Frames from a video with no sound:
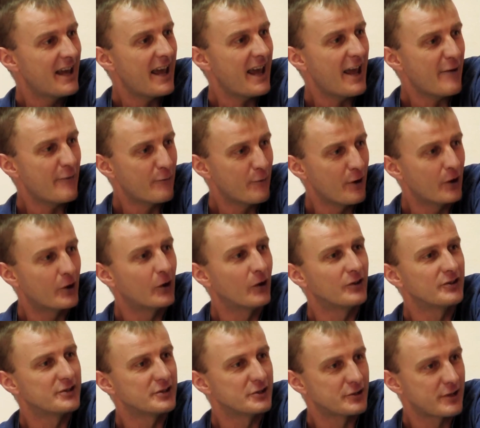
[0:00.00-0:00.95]
If we're
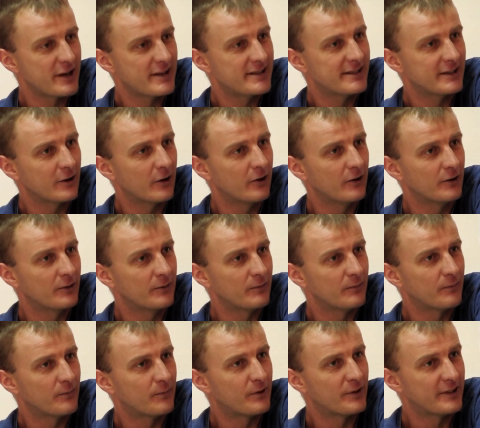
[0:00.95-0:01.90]
concentrating
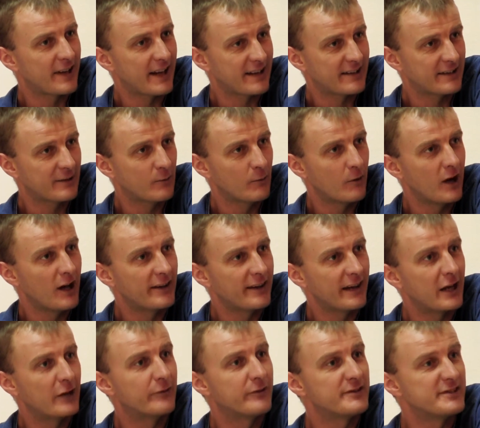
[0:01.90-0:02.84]
on protecting wild
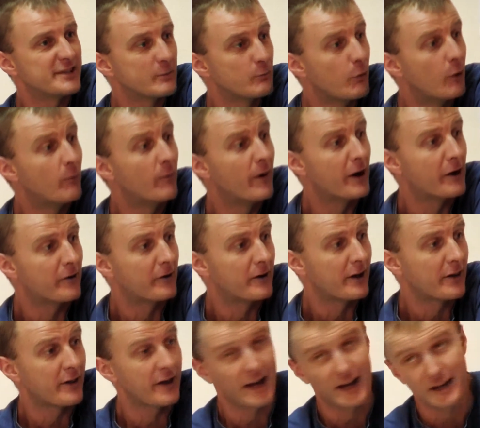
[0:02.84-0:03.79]
elephants in one way or
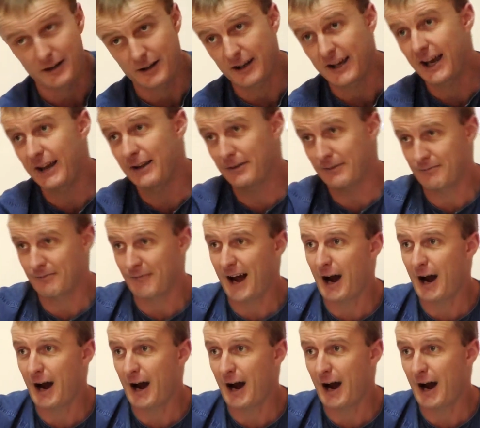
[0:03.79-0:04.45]
another, and again,